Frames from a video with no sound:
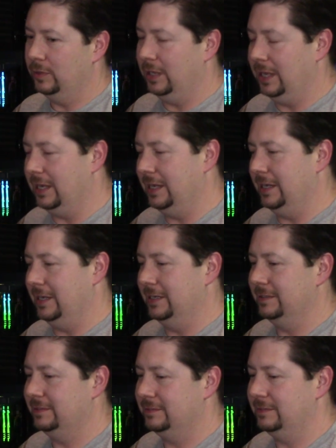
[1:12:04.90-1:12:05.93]

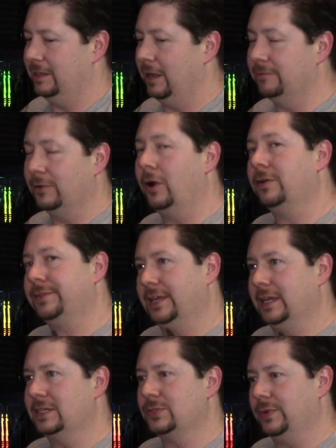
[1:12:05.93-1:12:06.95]
Of all
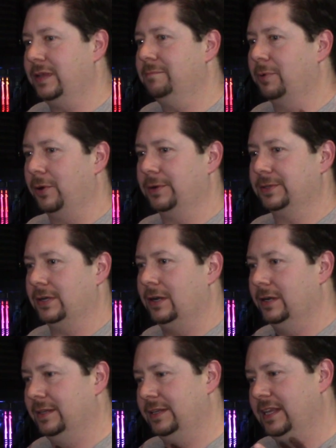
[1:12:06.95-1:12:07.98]
things, we burnt
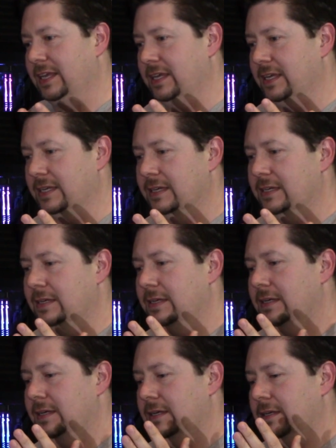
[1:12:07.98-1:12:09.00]
on the,
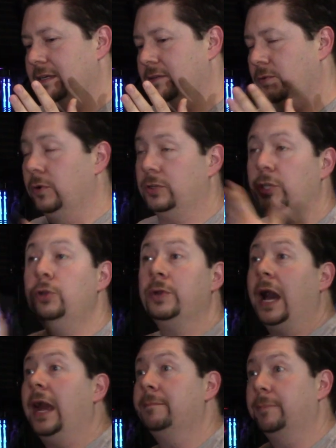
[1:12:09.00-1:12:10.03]
well, you and
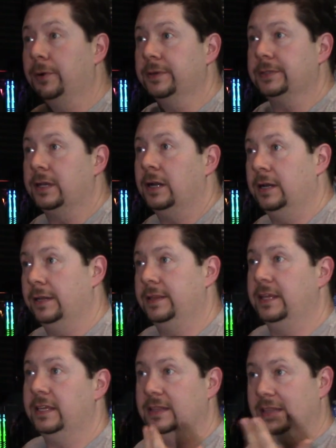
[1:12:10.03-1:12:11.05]
I burnt on
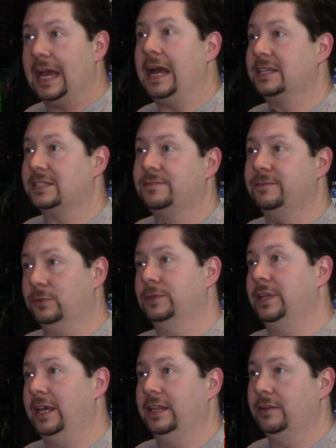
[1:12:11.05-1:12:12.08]
the last full
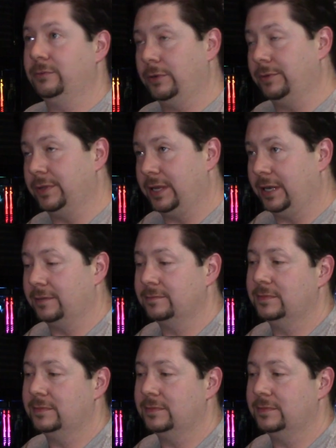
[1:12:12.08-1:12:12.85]
day that we were there.